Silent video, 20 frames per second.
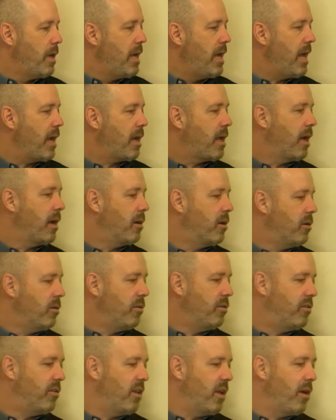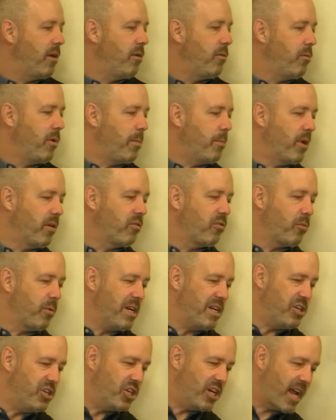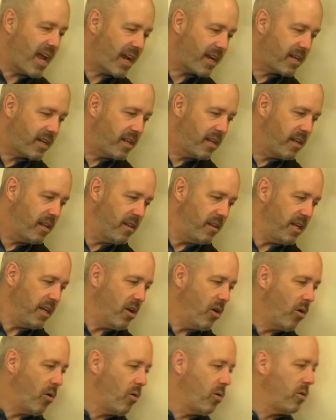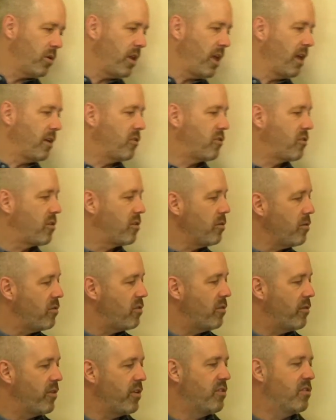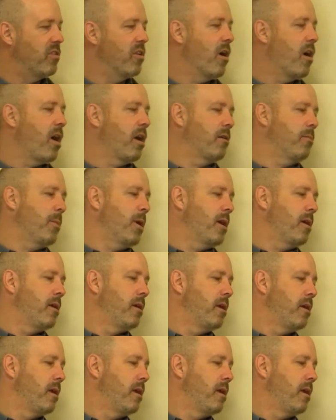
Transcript: Hick concludes that we must reject the old exclusivist dogma